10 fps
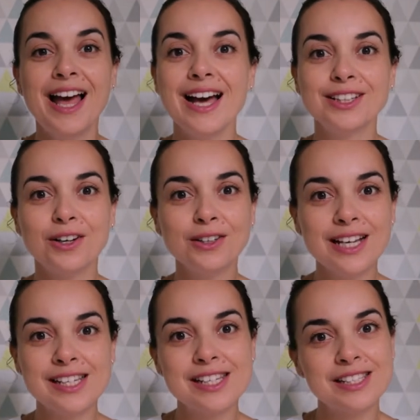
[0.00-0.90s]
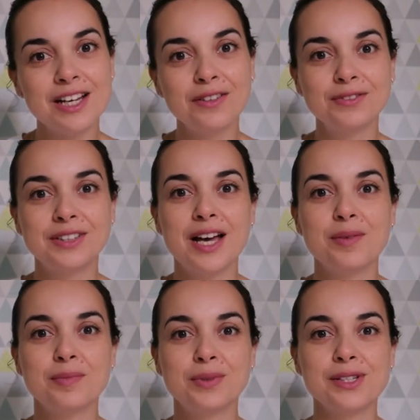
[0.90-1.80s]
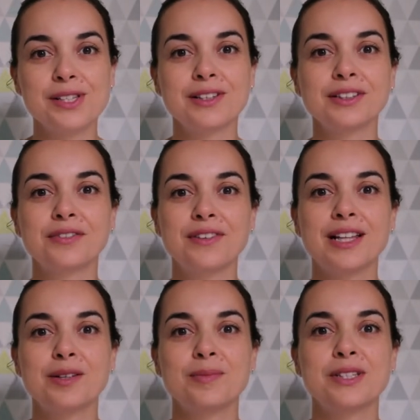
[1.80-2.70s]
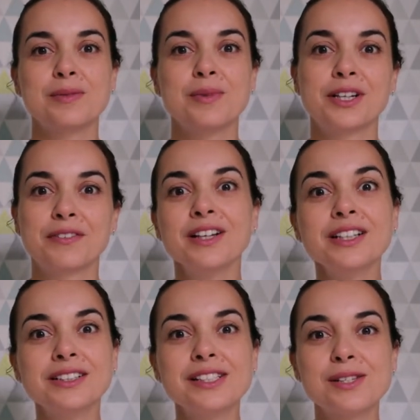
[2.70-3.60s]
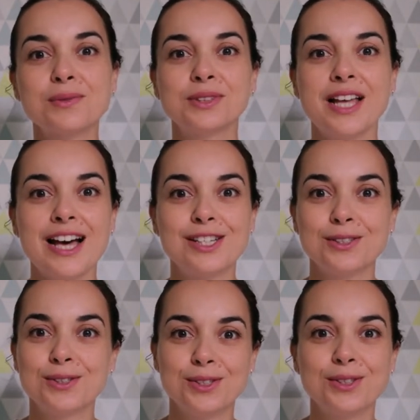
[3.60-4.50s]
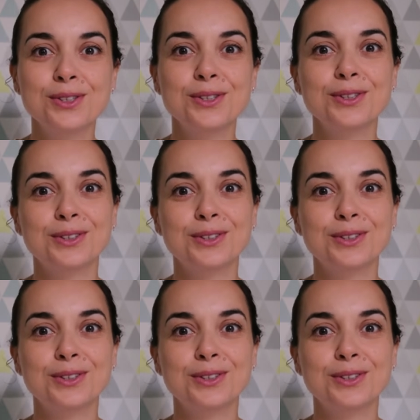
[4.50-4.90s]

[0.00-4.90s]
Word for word: I had all that stuff that personal development motivators would ask you to do,